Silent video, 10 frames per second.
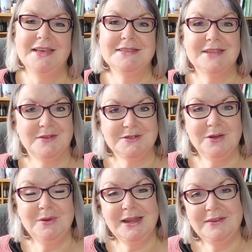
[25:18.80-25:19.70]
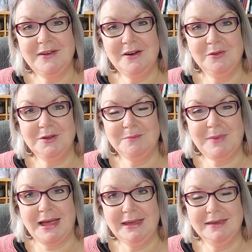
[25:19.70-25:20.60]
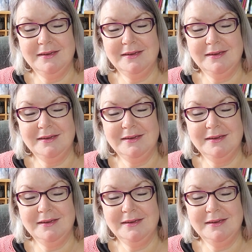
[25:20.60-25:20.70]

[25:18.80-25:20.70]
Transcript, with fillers: So don't let fear hold you back.